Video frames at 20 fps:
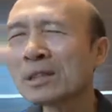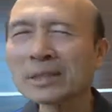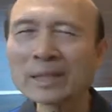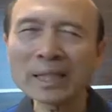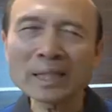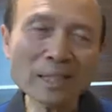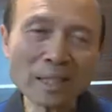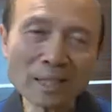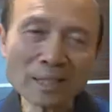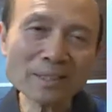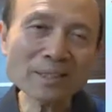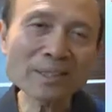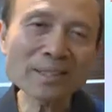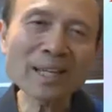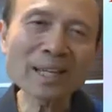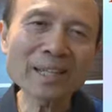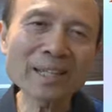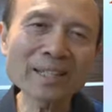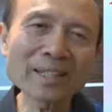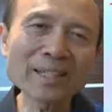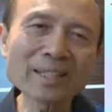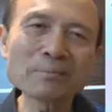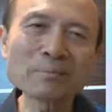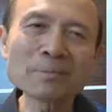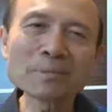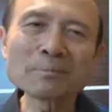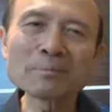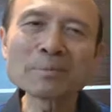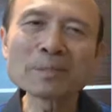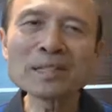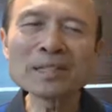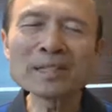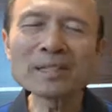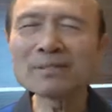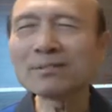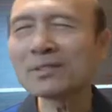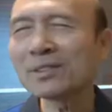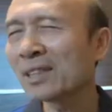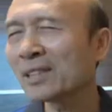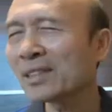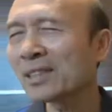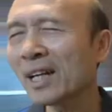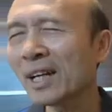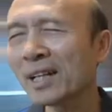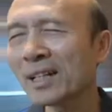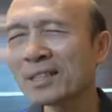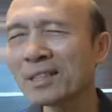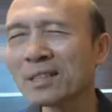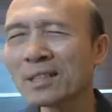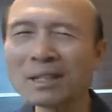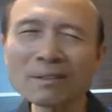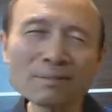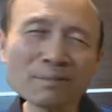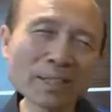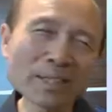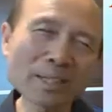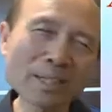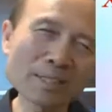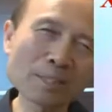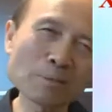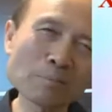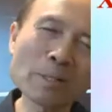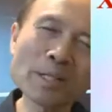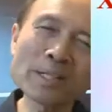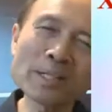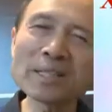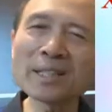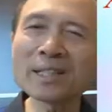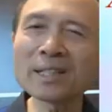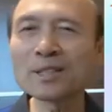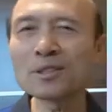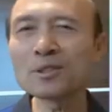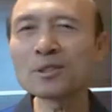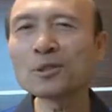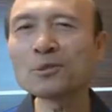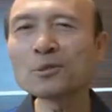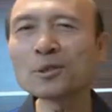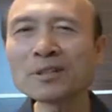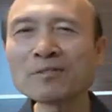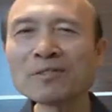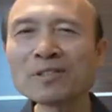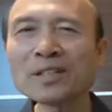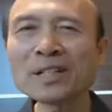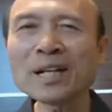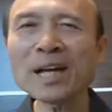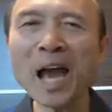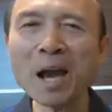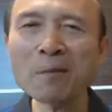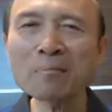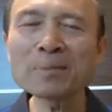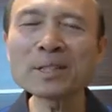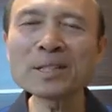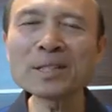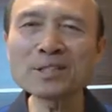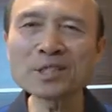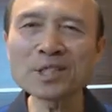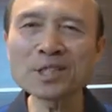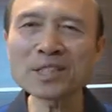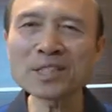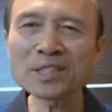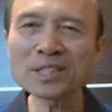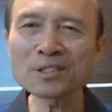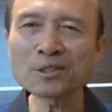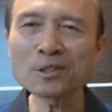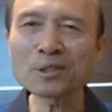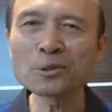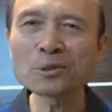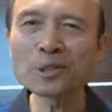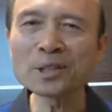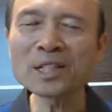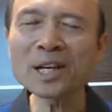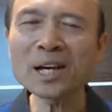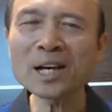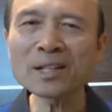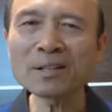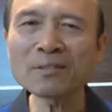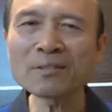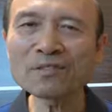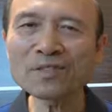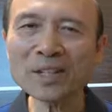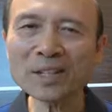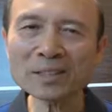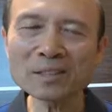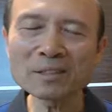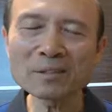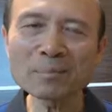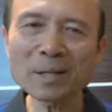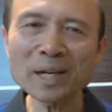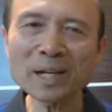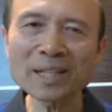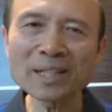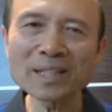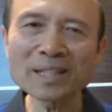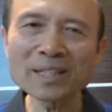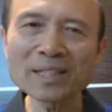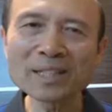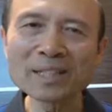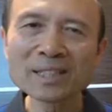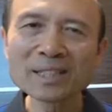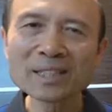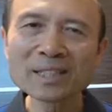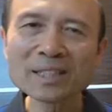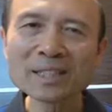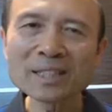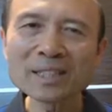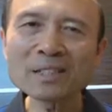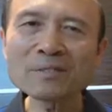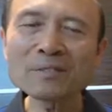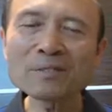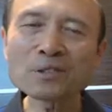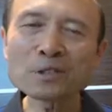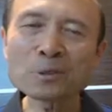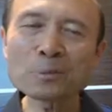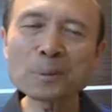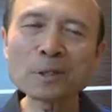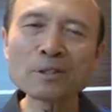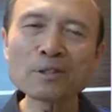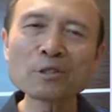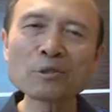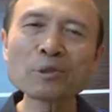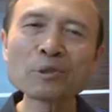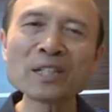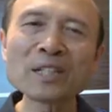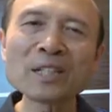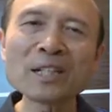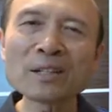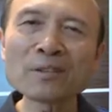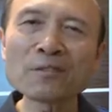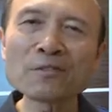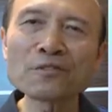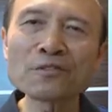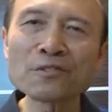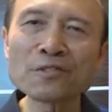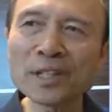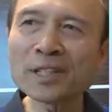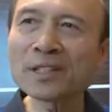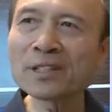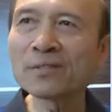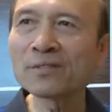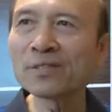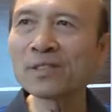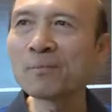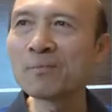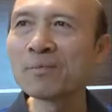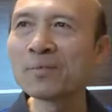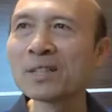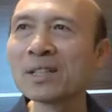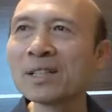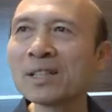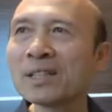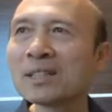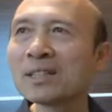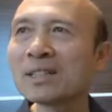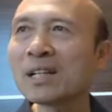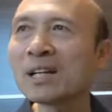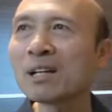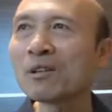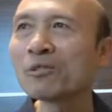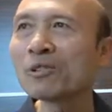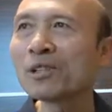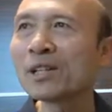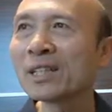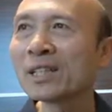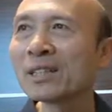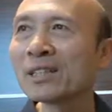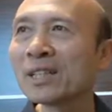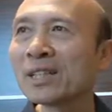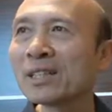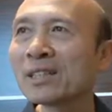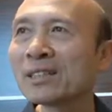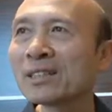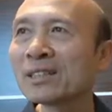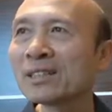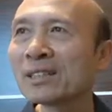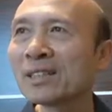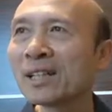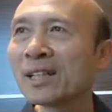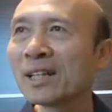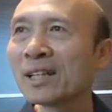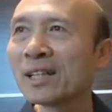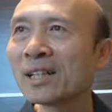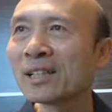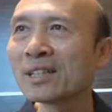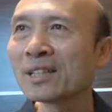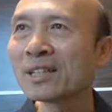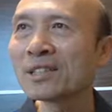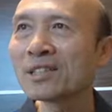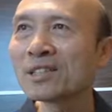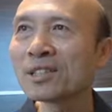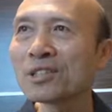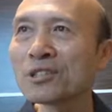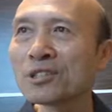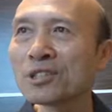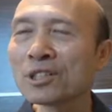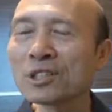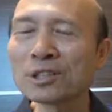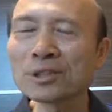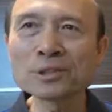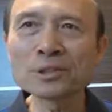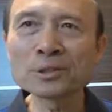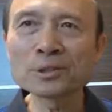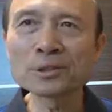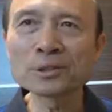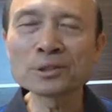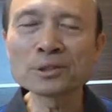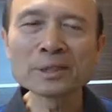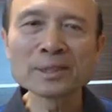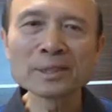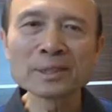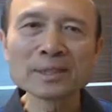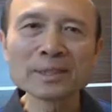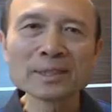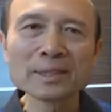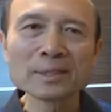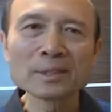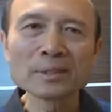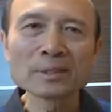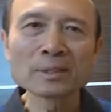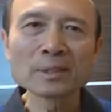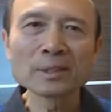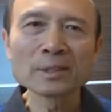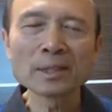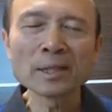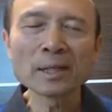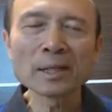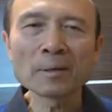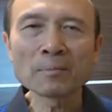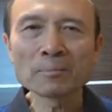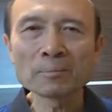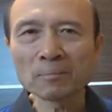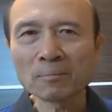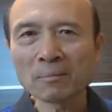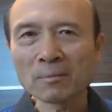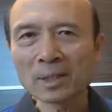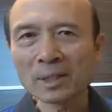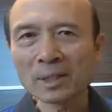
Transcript: cannot stay, and believe that God is loving us, blessing us. So we are very happy in Jesus. So we're not affected by any evil spirit. We're not afraid of them. That way then uh, it's easier to, um,